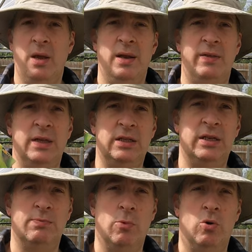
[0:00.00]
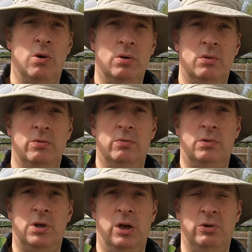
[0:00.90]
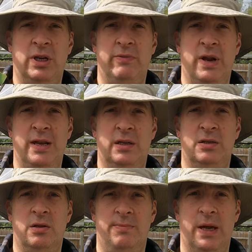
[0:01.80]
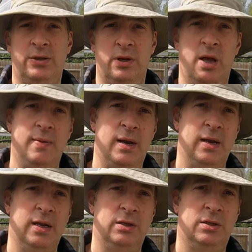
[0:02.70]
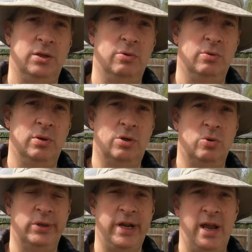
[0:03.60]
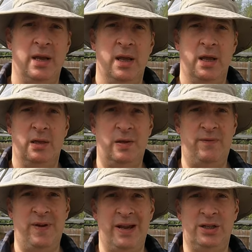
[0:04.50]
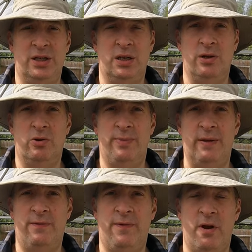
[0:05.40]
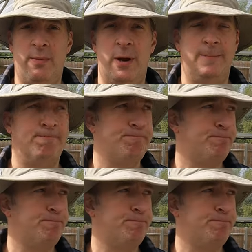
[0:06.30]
Now this is more closely related to the butternut than it is to the courgette. The flesh is a little bit firmer.